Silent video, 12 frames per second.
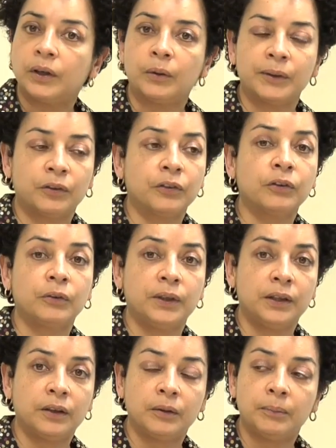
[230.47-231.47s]
It was also
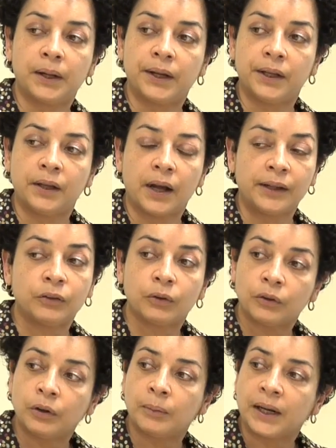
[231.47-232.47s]
redone by
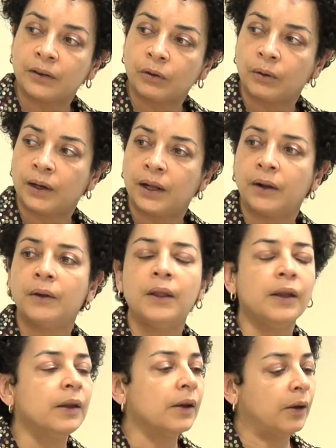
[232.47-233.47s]
Antonio Martorell,
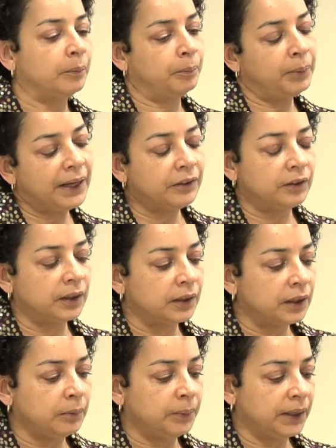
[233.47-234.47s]

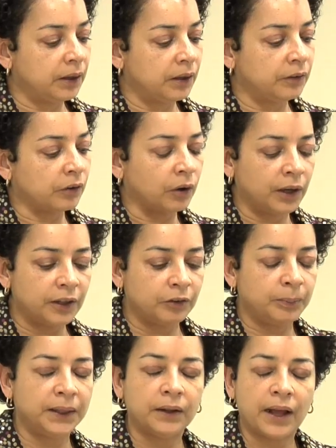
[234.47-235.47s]
basically because
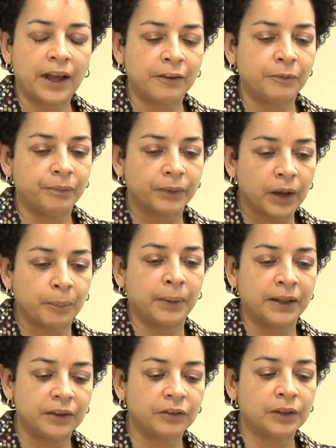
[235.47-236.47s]
artists
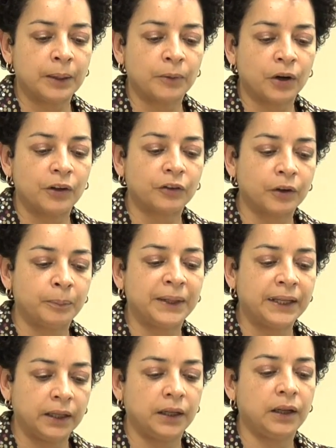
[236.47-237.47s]
by this time, artists are
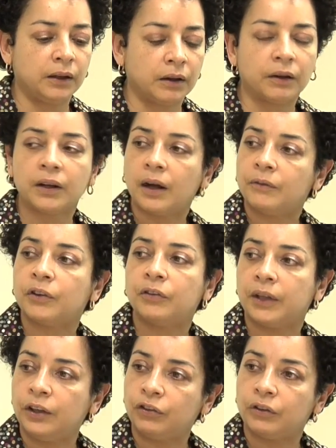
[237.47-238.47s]
beginning a
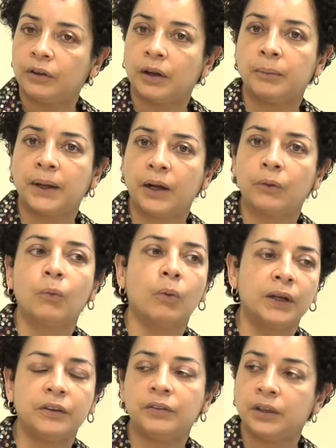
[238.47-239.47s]
conversation about
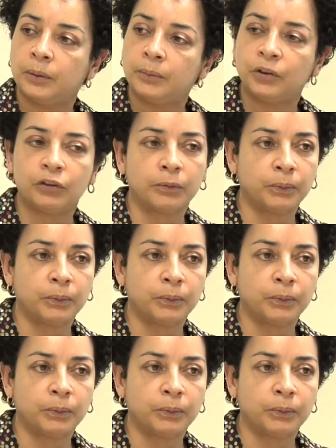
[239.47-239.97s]
what is the image of